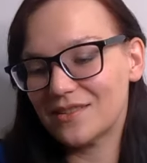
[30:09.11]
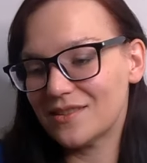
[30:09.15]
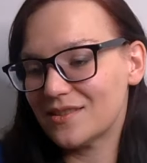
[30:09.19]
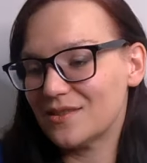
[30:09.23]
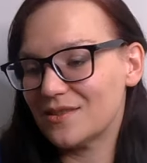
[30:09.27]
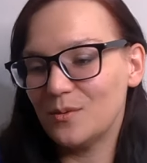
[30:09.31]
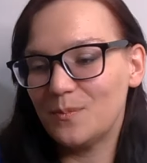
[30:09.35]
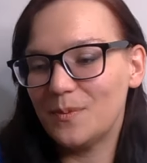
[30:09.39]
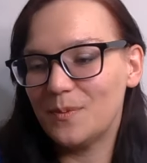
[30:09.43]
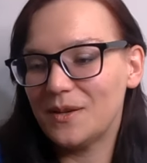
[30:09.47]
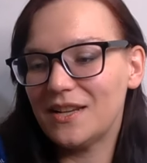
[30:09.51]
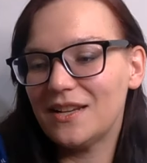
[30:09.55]

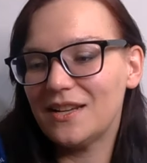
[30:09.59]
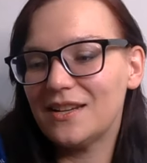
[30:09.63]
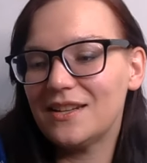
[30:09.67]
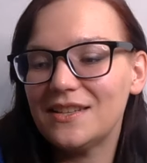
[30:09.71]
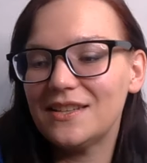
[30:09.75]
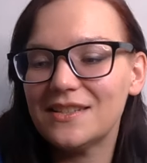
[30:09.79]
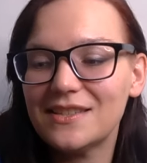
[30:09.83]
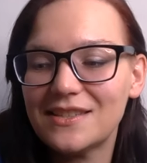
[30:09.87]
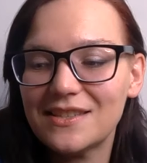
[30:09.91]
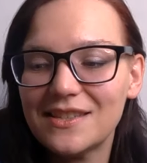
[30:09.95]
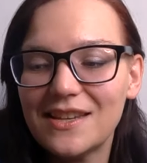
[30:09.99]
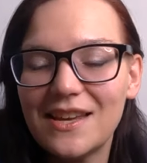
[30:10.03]
stupid in
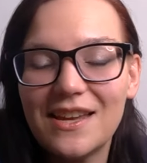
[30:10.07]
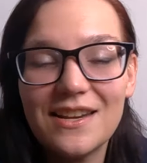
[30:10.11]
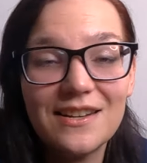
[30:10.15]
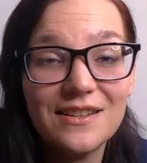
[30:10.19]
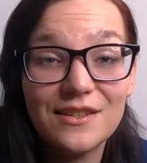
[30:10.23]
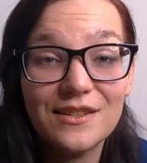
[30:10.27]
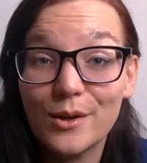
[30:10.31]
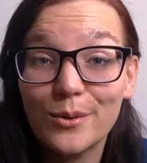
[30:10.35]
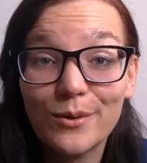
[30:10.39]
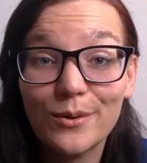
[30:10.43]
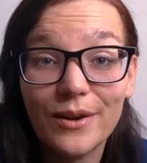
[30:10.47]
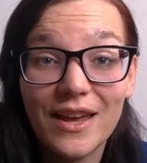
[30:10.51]
this
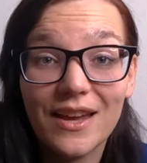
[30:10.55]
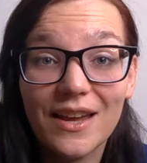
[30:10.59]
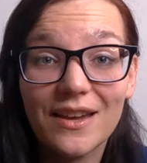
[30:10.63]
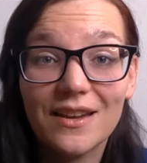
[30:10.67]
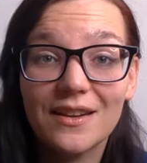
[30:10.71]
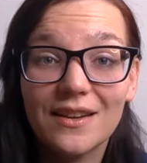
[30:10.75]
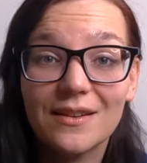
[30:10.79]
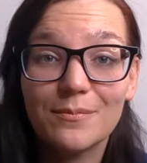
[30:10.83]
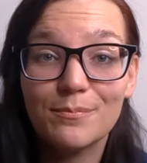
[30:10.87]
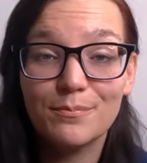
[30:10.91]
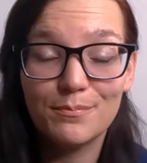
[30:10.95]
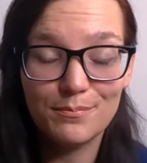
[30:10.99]
and don't like
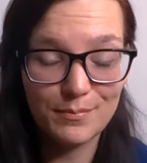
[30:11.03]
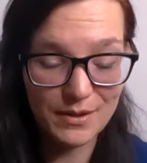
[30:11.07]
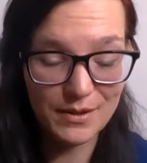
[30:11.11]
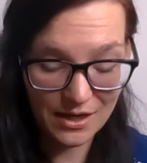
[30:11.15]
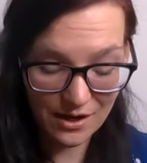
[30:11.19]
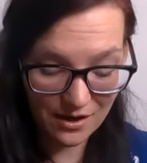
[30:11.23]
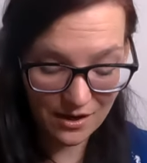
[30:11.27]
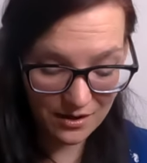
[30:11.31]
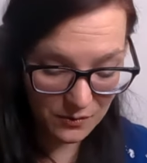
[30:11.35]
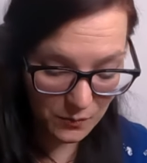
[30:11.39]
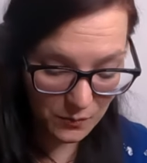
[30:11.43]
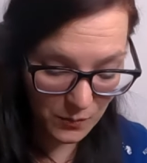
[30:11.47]
it
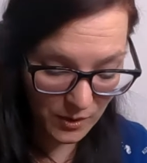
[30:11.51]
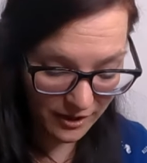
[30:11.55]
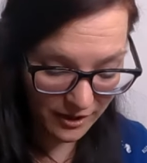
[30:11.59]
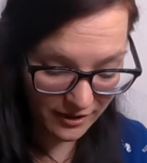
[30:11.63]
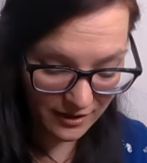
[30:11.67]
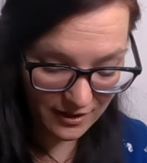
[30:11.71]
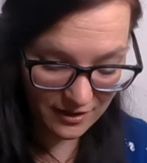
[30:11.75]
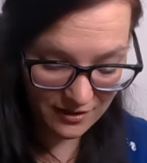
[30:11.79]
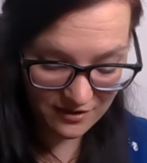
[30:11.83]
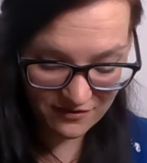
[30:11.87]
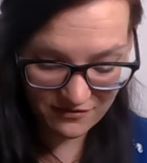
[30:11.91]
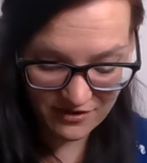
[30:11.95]
beyond wearing
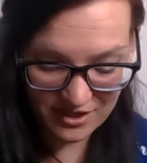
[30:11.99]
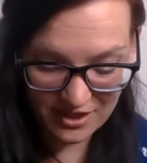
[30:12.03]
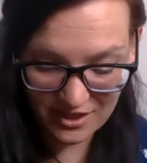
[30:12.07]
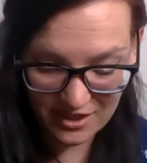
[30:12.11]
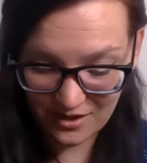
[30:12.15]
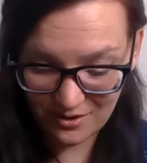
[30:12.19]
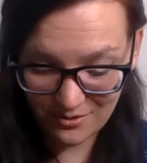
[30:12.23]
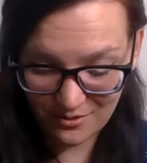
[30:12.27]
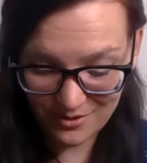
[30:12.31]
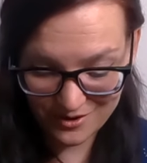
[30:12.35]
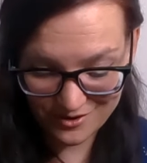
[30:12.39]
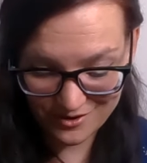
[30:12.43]
it in a
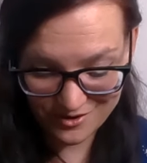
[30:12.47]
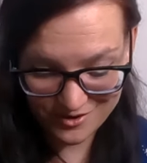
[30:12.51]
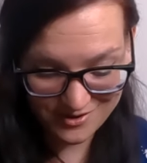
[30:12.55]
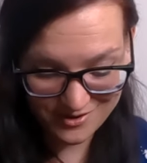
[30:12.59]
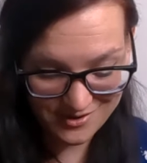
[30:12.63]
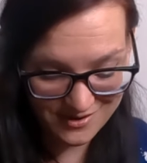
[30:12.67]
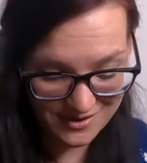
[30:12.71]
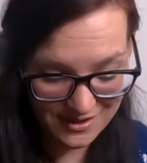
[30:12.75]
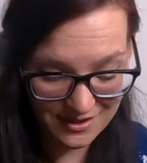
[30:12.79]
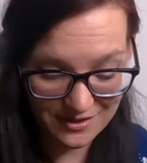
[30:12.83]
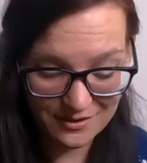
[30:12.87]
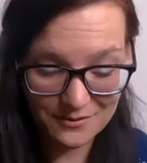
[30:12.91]
video, I'll
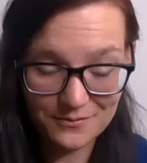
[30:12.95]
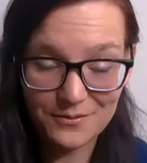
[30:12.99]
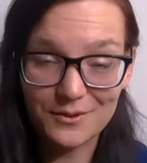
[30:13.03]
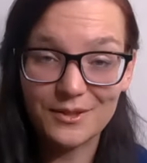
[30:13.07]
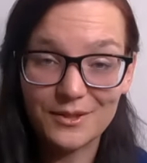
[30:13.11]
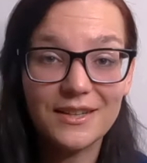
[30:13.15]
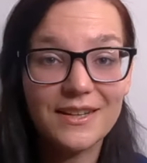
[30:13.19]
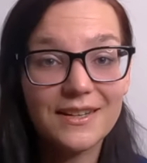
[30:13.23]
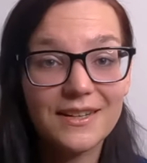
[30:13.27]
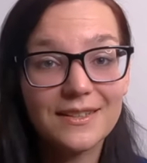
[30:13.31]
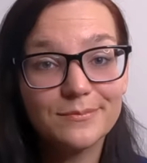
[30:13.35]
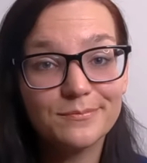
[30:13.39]
just sell it for
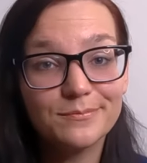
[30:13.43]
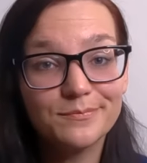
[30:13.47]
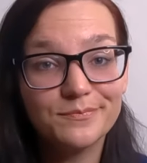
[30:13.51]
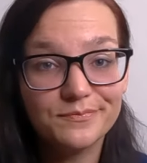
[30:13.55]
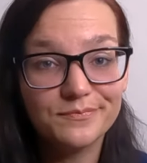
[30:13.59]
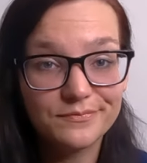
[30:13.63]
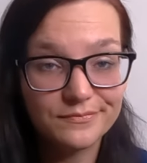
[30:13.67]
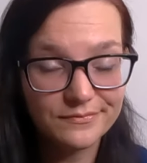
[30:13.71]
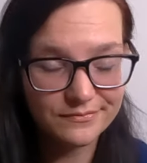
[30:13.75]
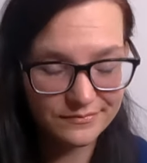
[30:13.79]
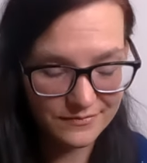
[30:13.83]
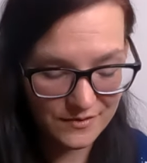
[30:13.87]
like
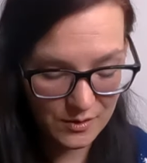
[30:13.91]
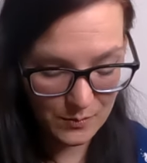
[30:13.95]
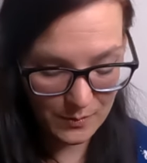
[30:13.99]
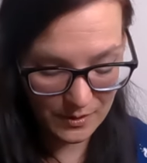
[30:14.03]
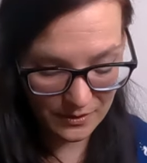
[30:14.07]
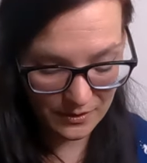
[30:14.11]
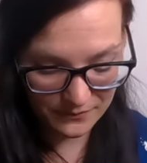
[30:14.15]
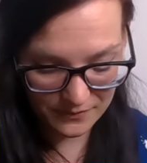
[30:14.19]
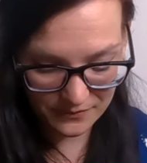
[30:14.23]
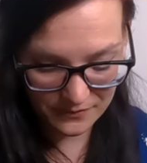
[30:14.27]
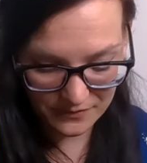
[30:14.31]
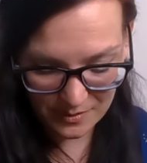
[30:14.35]

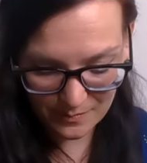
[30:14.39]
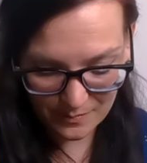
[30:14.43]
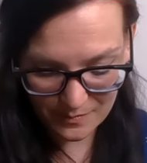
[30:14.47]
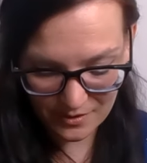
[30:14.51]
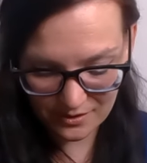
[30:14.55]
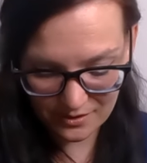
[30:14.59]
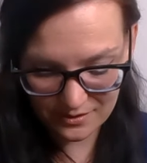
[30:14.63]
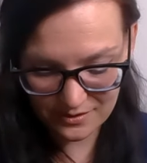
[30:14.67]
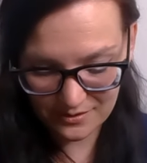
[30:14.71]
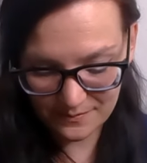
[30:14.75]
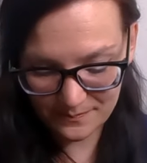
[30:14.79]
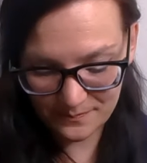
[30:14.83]
twelve, fifteen
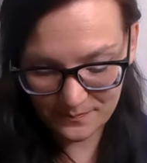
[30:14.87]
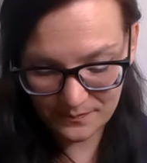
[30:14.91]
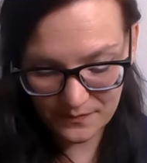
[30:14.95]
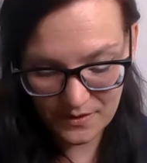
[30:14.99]
bucks.